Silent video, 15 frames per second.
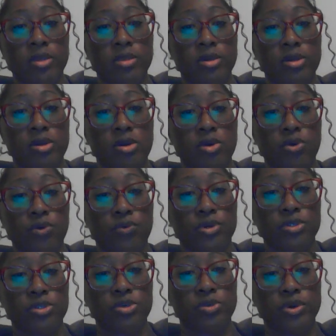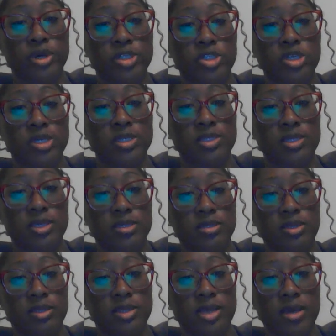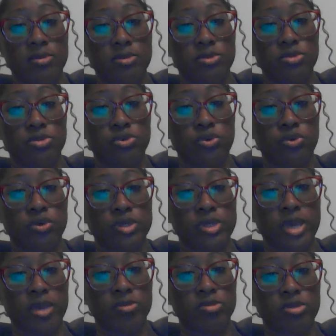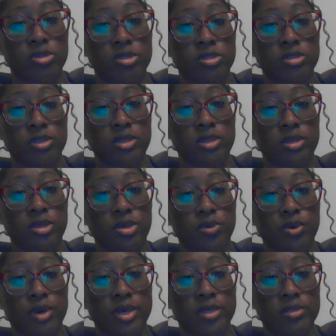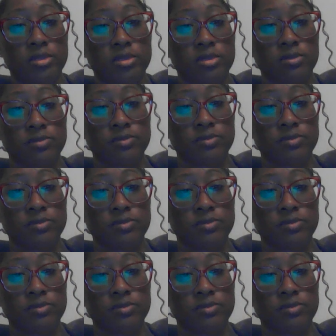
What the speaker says: There are over 260,000 school counselors in the U.S.